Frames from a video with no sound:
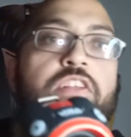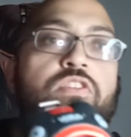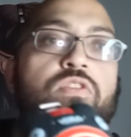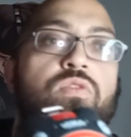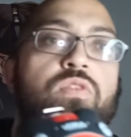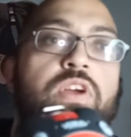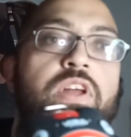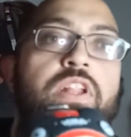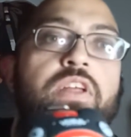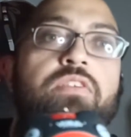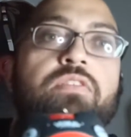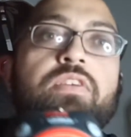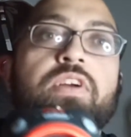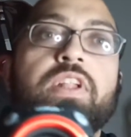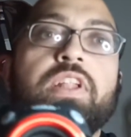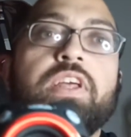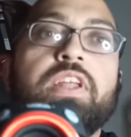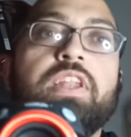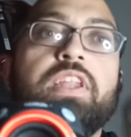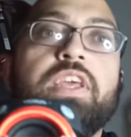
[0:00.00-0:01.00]
It's
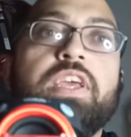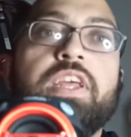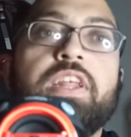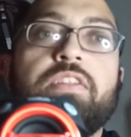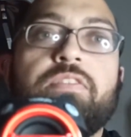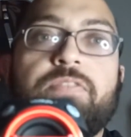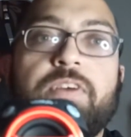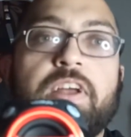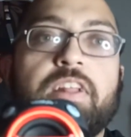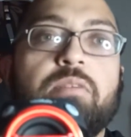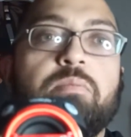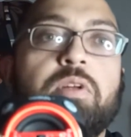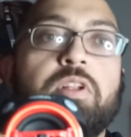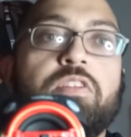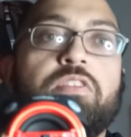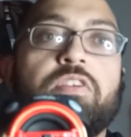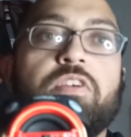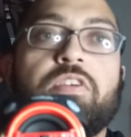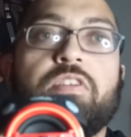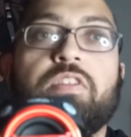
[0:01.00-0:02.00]
really neat. In fact, I'm gonna
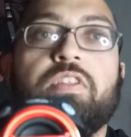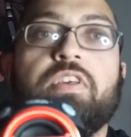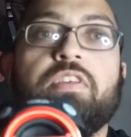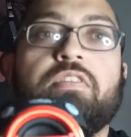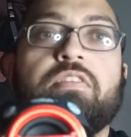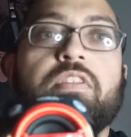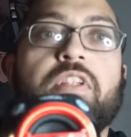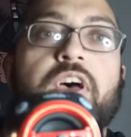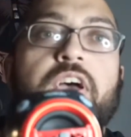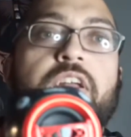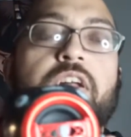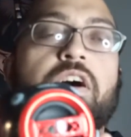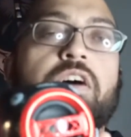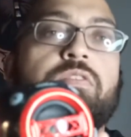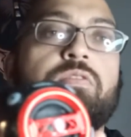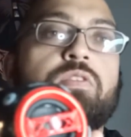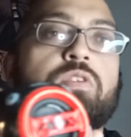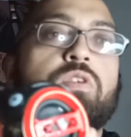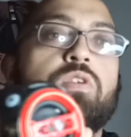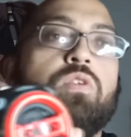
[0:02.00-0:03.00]
turn this light
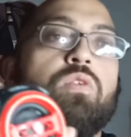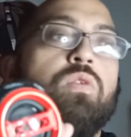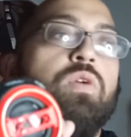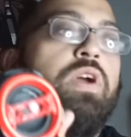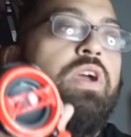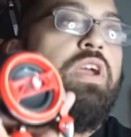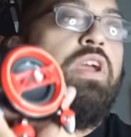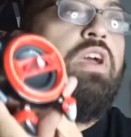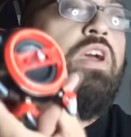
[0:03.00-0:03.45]
off real quick.